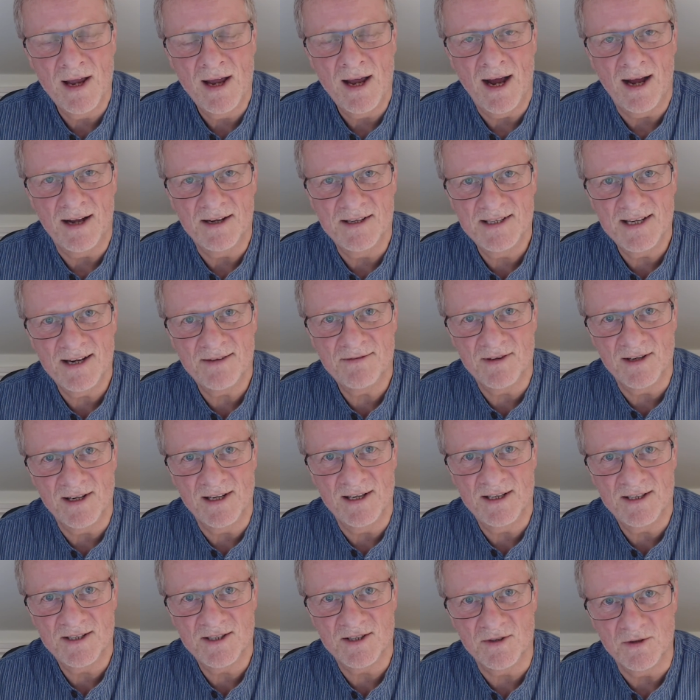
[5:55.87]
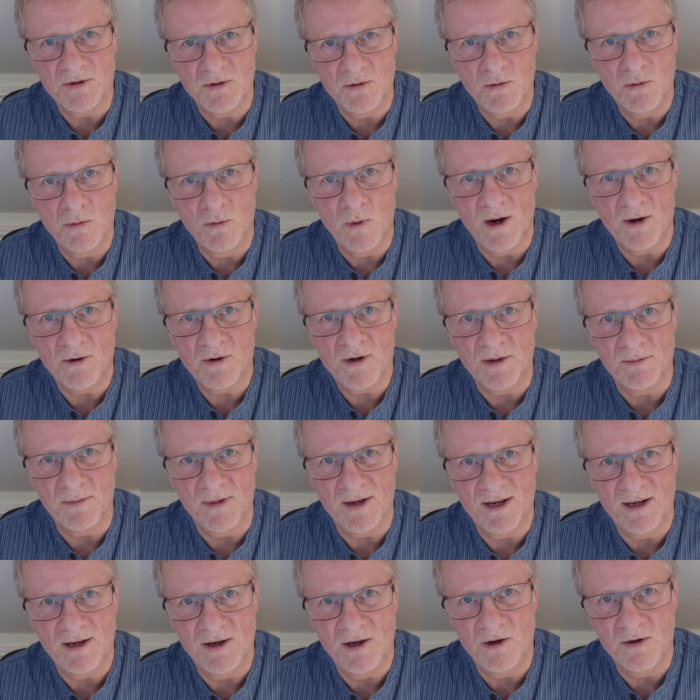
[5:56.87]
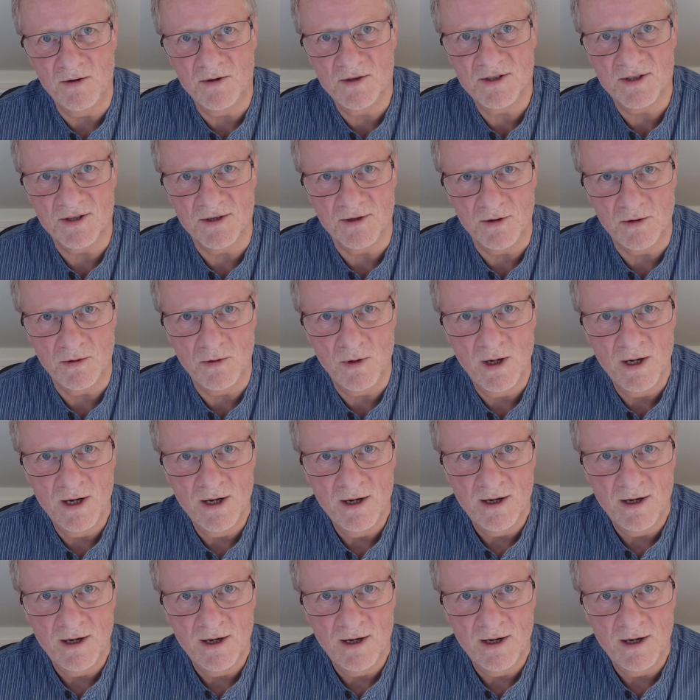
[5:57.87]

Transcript: and definitely to welcoming you to